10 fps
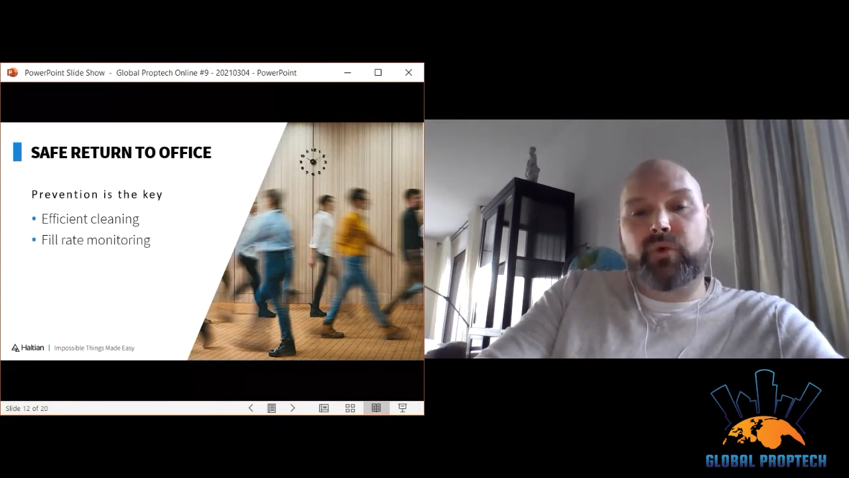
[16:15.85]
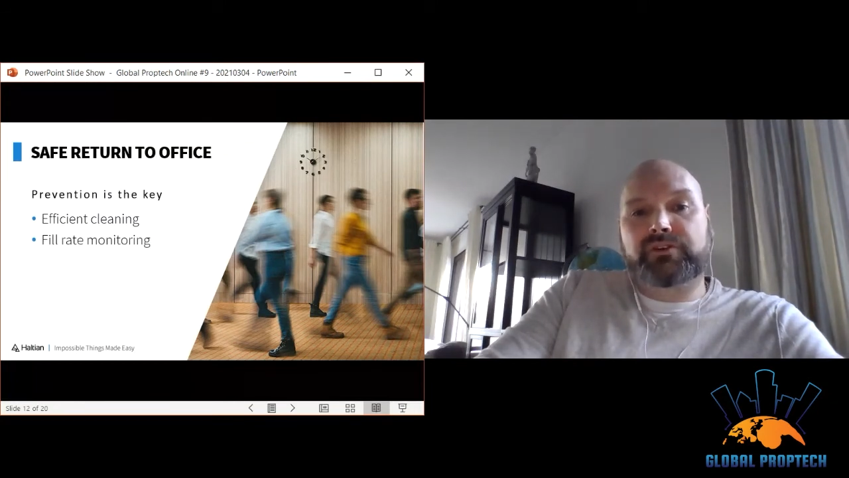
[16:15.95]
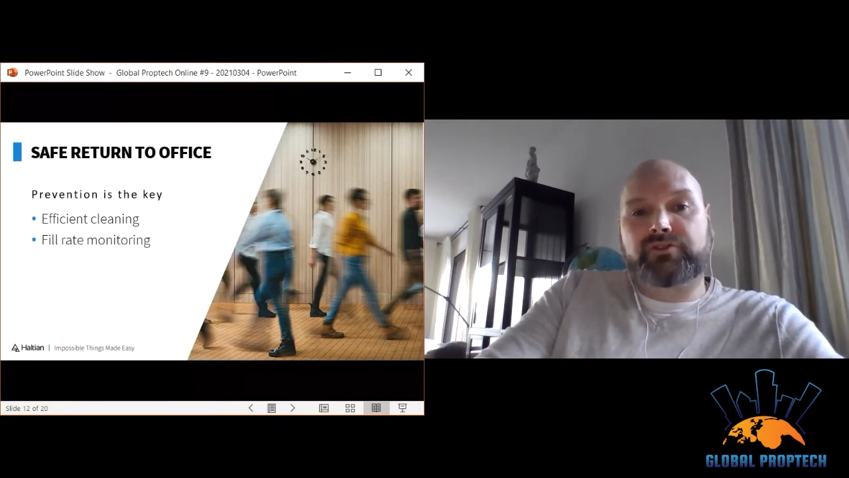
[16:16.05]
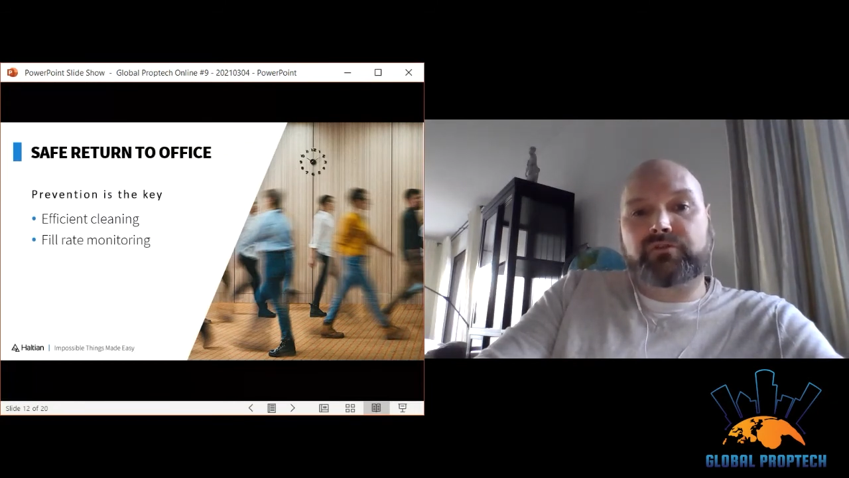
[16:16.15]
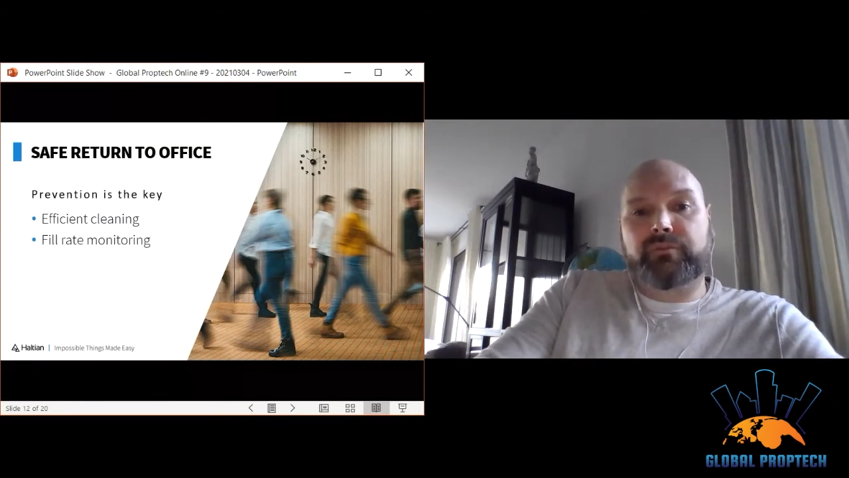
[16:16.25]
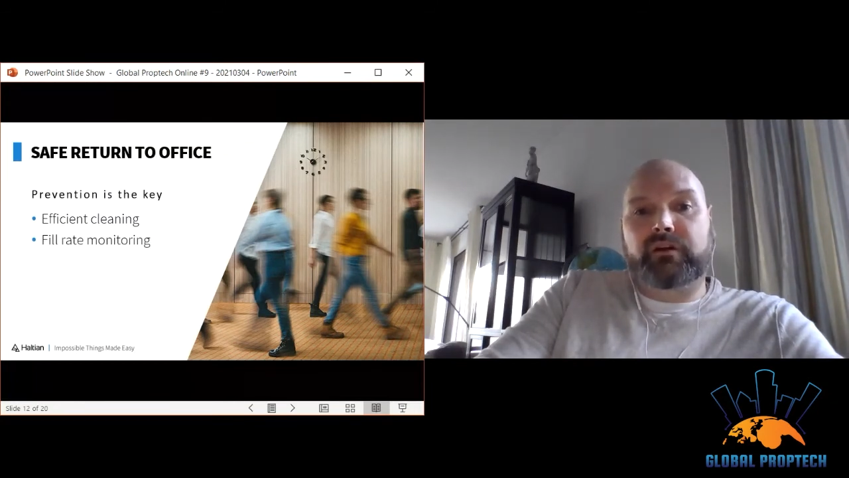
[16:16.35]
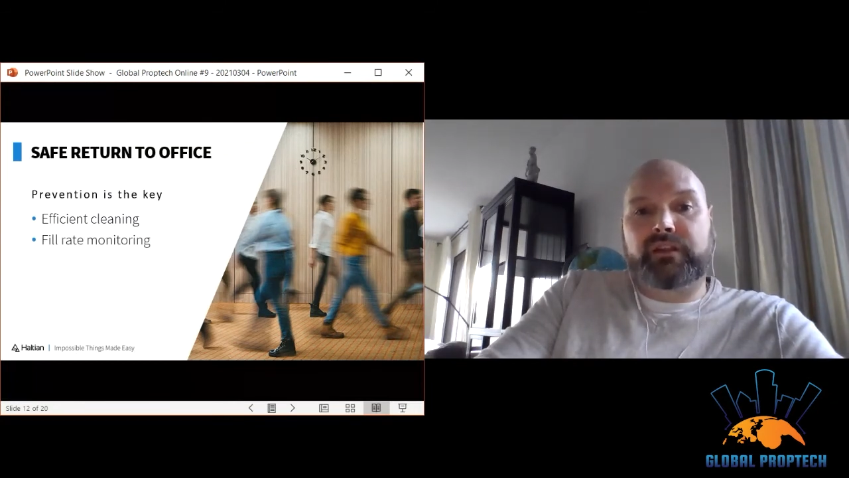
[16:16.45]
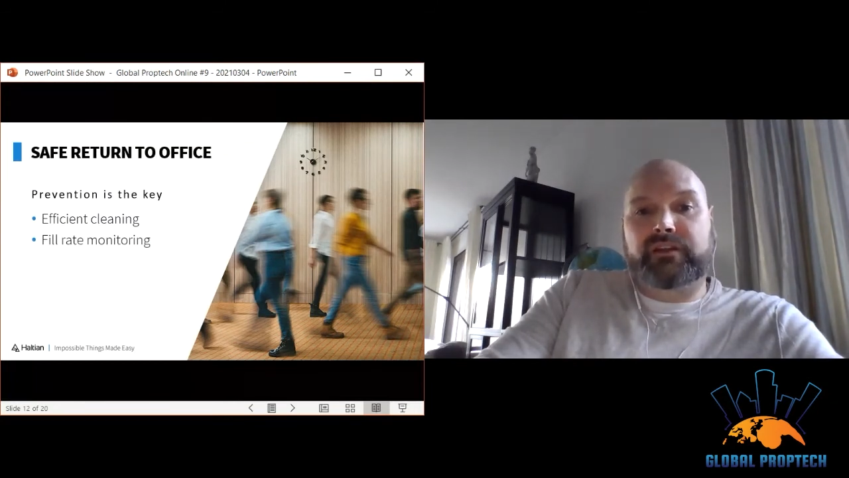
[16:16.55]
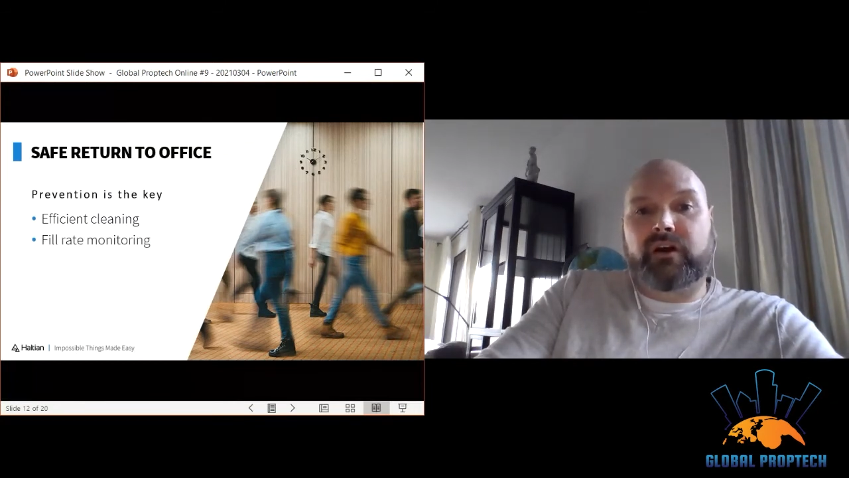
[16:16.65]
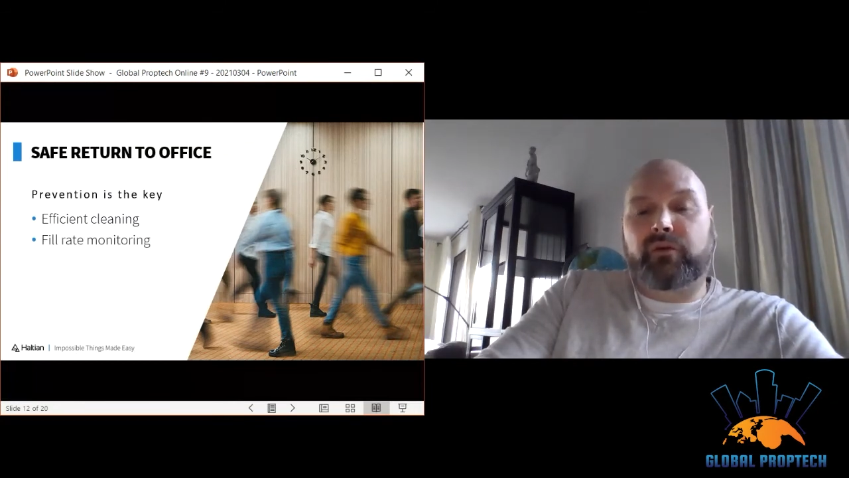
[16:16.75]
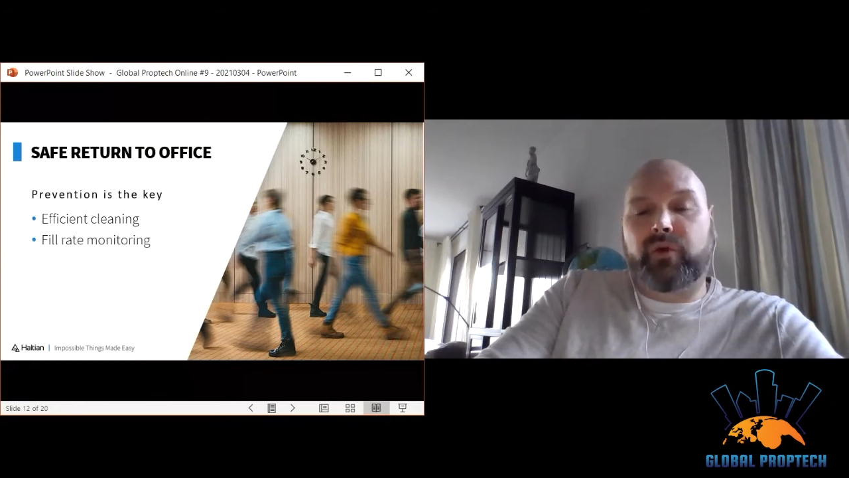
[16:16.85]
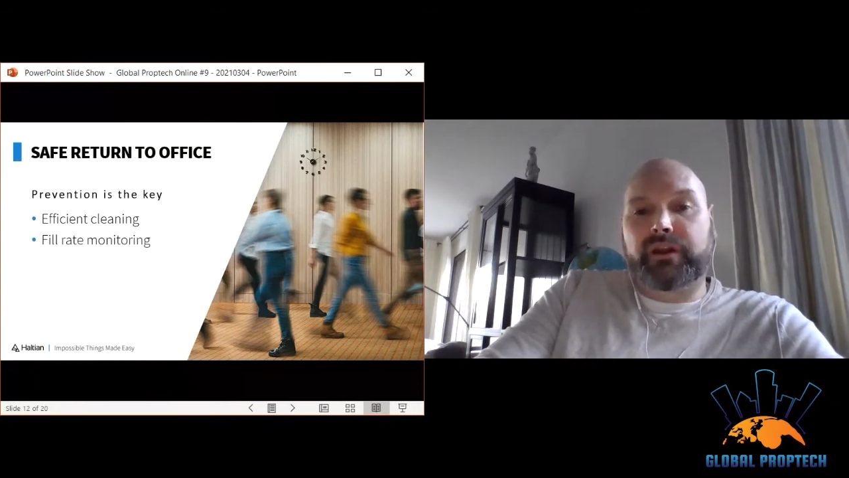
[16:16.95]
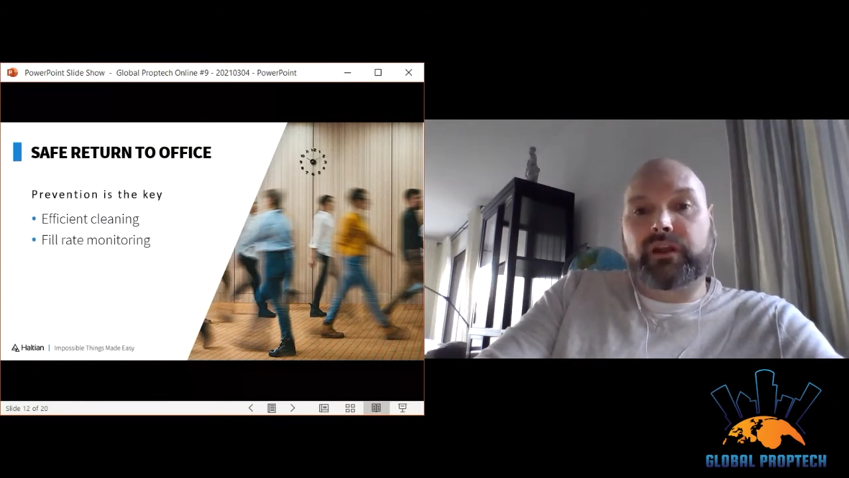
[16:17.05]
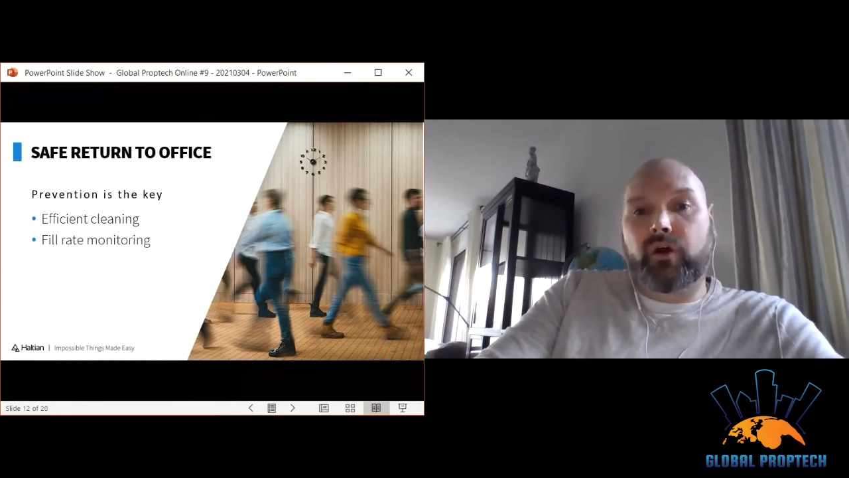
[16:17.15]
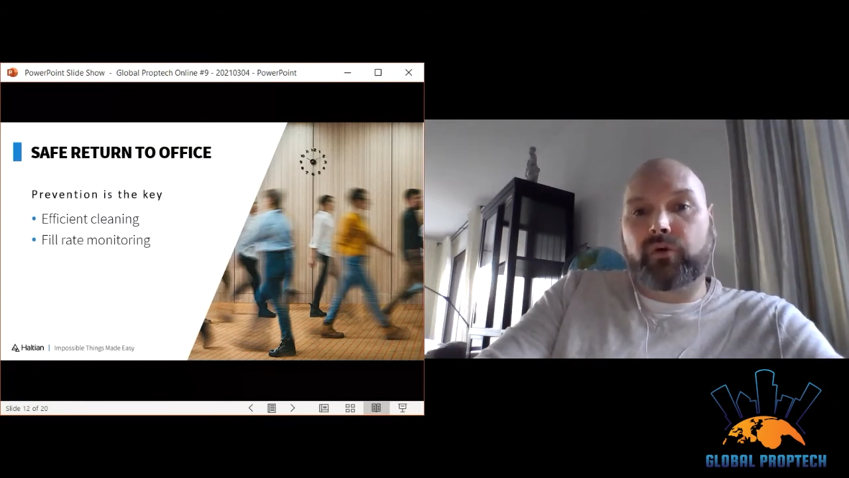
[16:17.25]
washroom that are
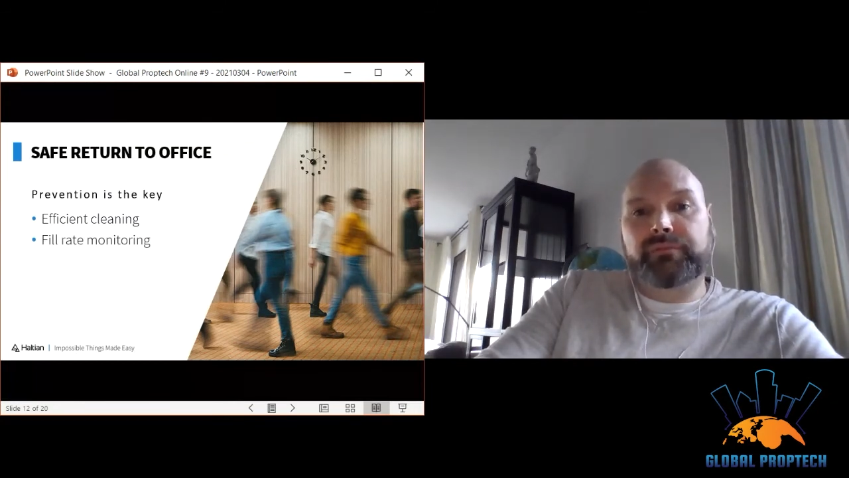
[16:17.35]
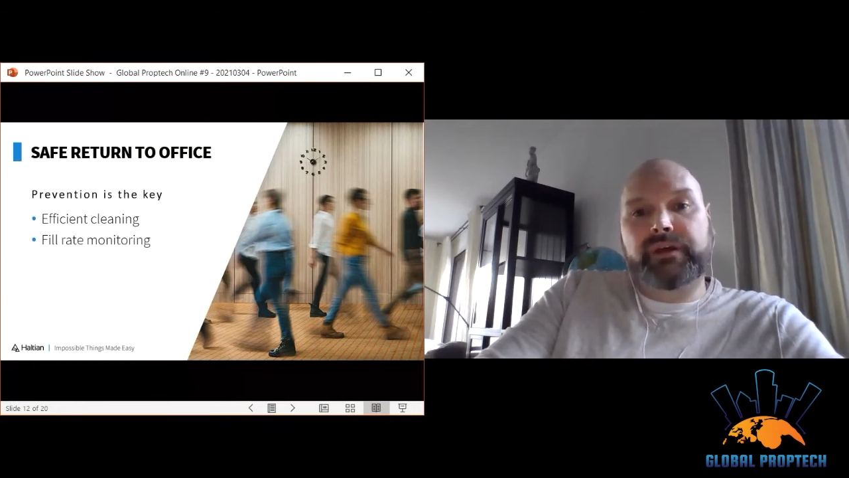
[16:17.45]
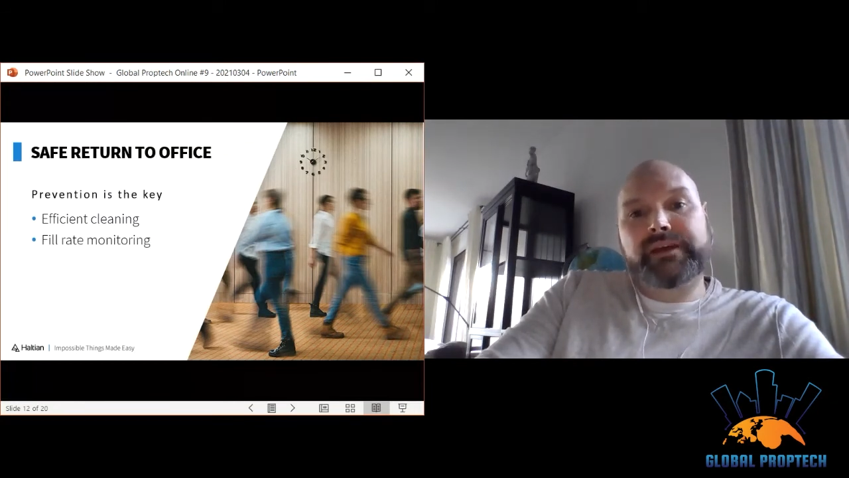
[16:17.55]
running low,